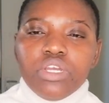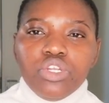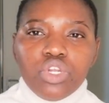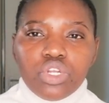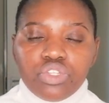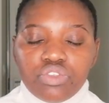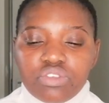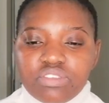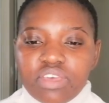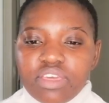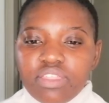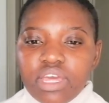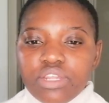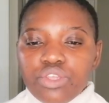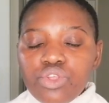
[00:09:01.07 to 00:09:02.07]
not to
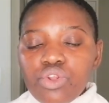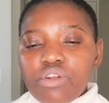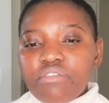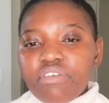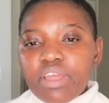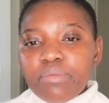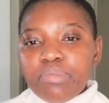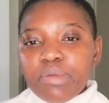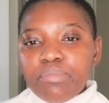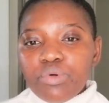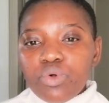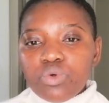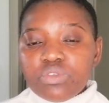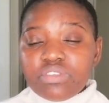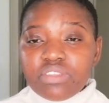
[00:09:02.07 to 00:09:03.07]
say that you don't find
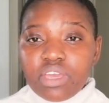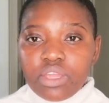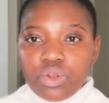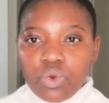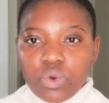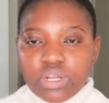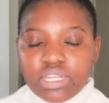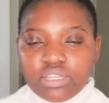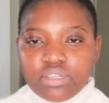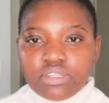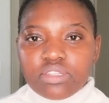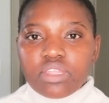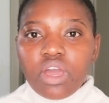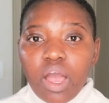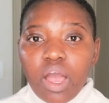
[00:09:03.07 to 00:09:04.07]
people who stay in
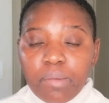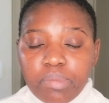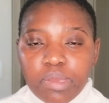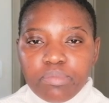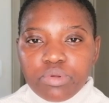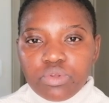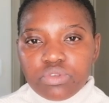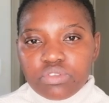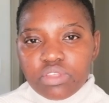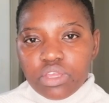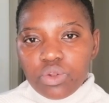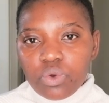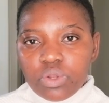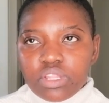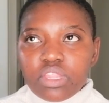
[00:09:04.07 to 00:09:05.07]
audit are people who
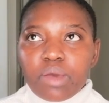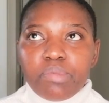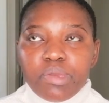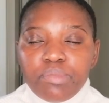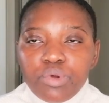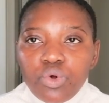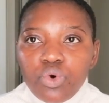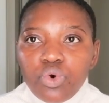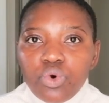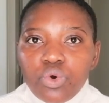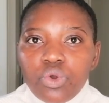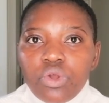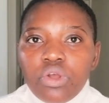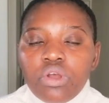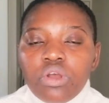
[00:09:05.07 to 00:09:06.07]
stay in audit there are people
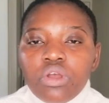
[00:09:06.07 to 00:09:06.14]
who